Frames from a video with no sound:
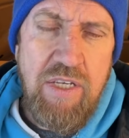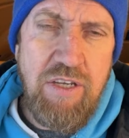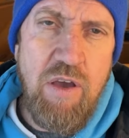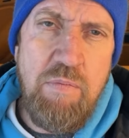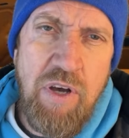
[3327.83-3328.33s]

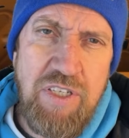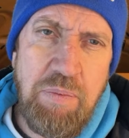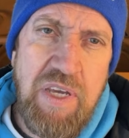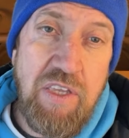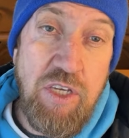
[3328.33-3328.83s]
So it
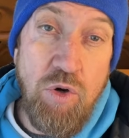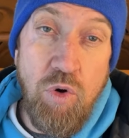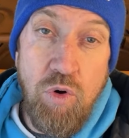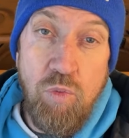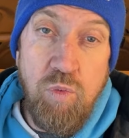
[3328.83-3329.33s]
must be that
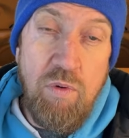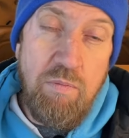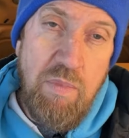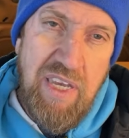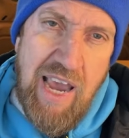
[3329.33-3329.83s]
your
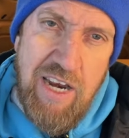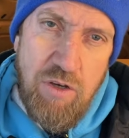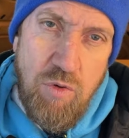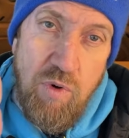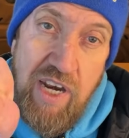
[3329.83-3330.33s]

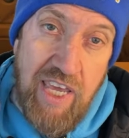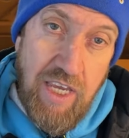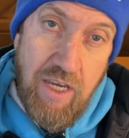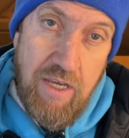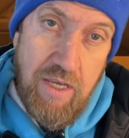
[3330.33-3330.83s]
mechanical
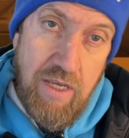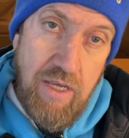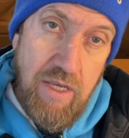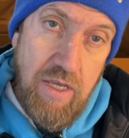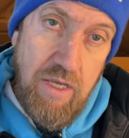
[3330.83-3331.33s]
link
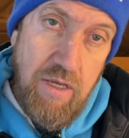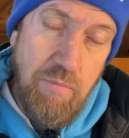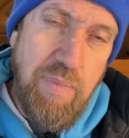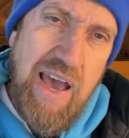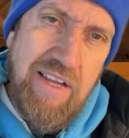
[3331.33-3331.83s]

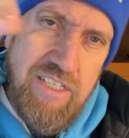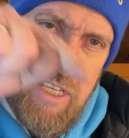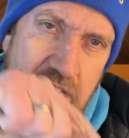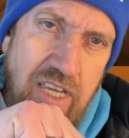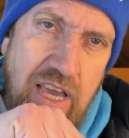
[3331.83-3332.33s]
back
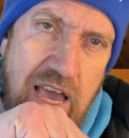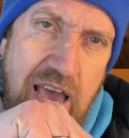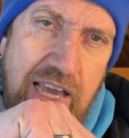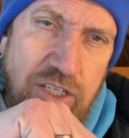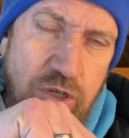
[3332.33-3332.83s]
to the
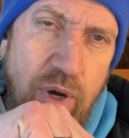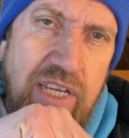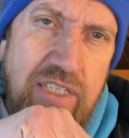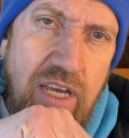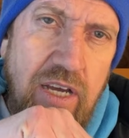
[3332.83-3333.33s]

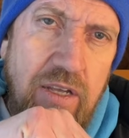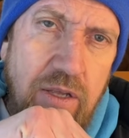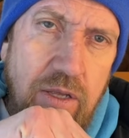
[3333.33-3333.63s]
actuator